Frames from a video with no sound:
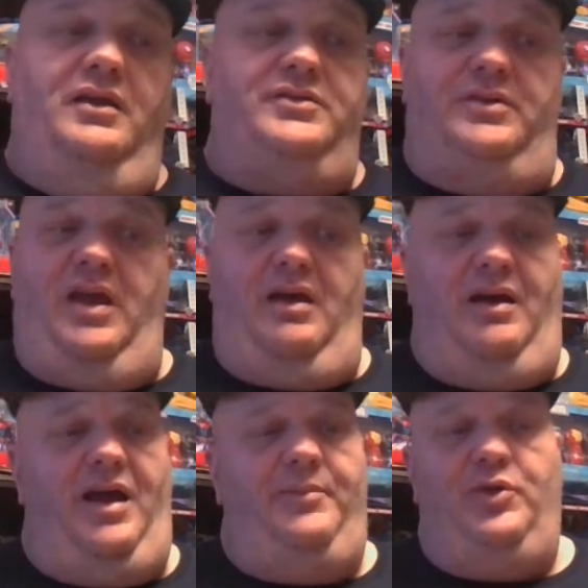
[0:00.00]
So yeah,
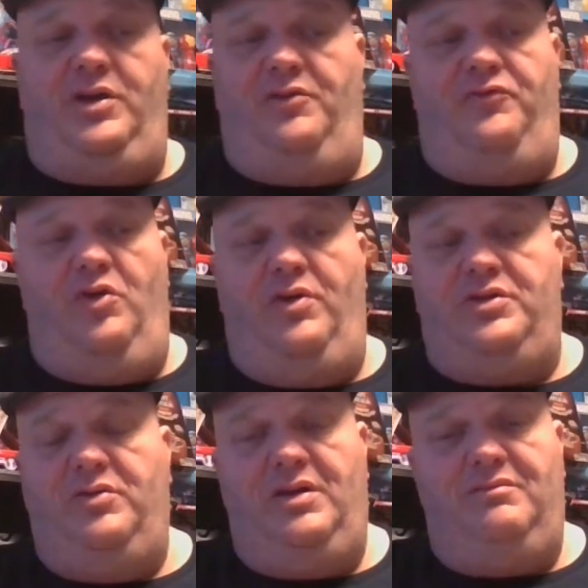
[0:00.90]
I'm looking
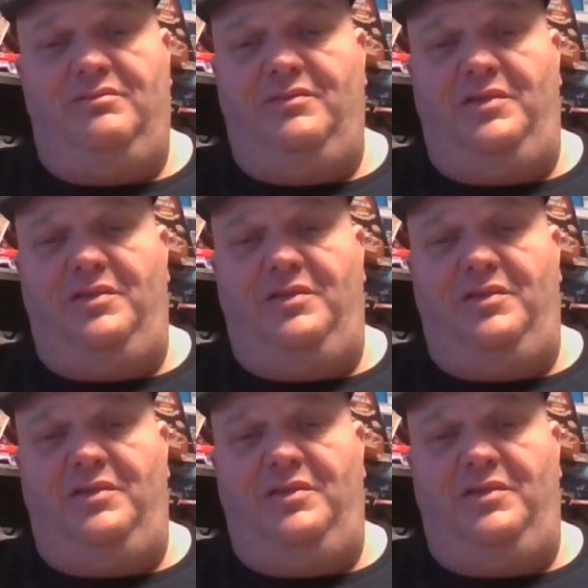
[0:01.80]
forward to it.